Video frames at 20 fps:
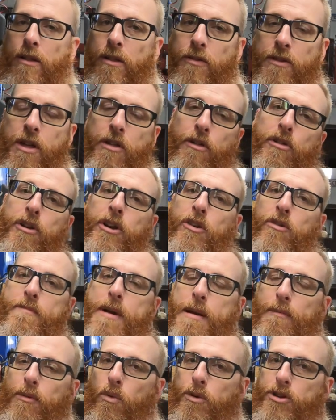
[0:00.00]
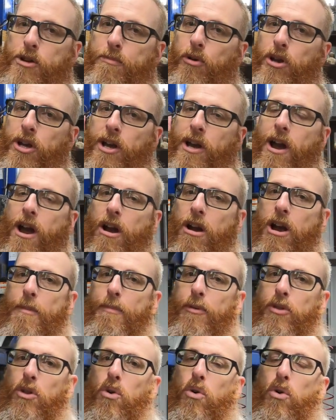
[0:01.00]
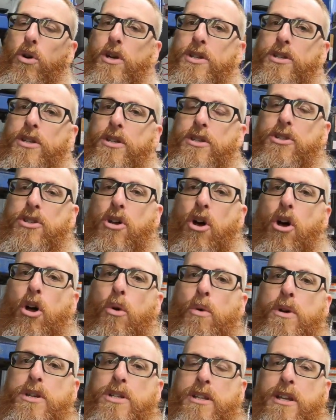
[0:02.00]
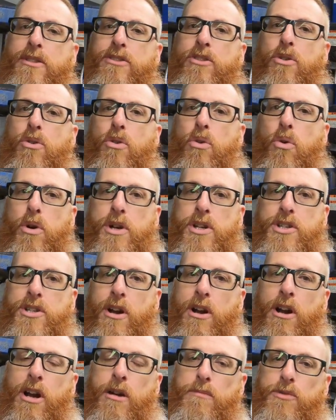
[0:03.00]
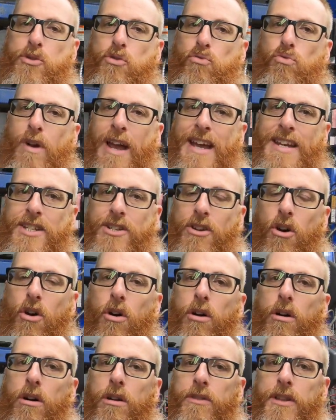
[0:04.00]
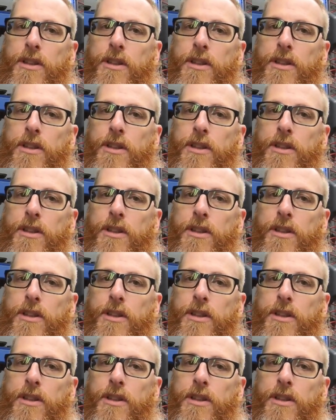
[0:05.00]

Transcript: The other thing to remember when you're putting a car up on the hoist is to always let the hoist arms rest on the